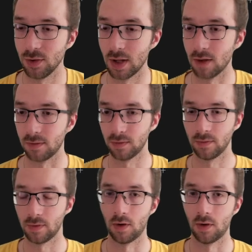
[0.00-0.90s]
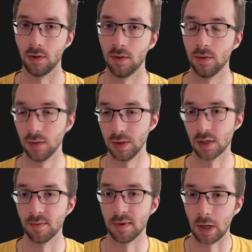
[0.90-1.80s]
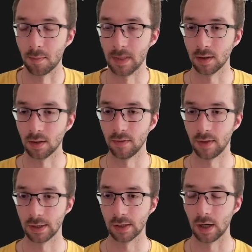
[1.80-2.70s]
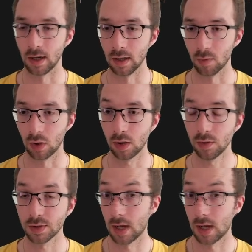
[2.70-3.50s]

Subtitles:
enough for doing some development of federated learning workloads,